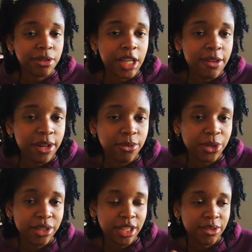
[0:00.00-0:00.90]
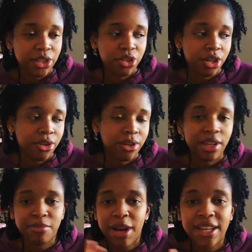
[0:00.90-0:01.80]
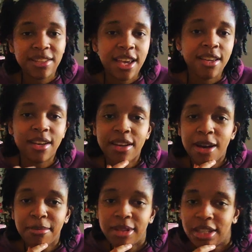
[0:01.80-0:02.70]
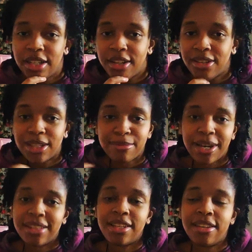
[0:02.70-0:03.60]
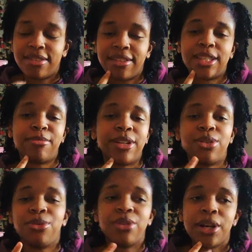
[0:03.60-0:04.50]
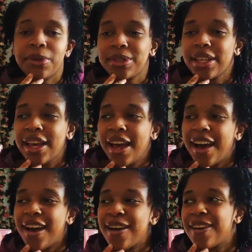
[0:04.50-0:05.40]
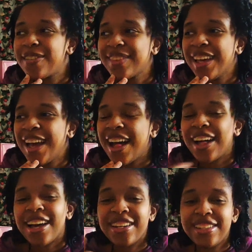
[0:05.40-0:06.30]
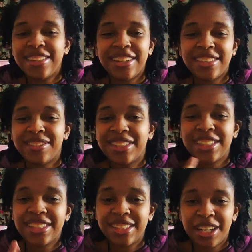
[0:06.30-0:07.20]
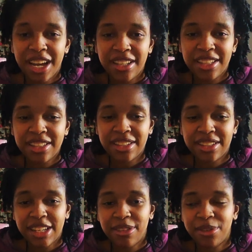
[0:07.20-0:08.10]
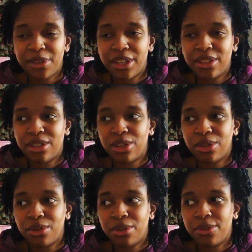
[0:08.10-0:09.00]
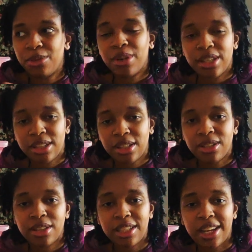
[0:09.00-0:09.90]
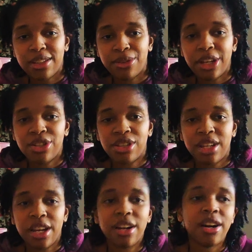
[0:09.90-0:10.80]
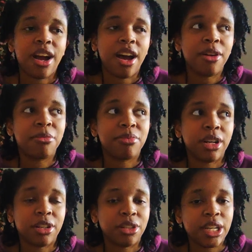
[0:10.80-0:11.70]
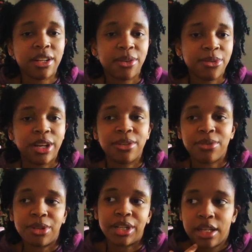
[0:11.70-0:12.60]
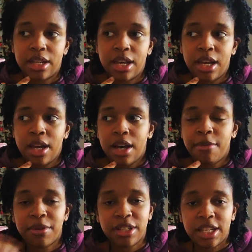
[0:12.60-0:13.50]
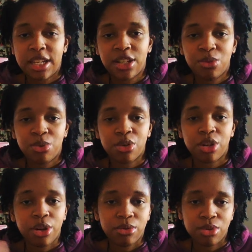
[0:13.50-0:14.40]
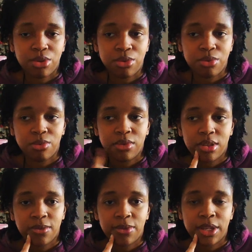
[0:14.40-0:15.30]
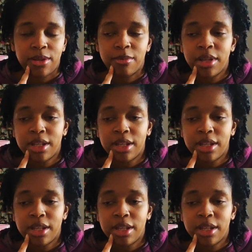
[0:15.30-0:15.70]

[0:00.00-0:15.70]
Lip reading: saving up for a TV show. It might take a couple of years. It might take 6 months. Who knows? I need to start saving for it. So if you want to still send that donation there, I'll start creating a fund for it. And a percentage will go to the film.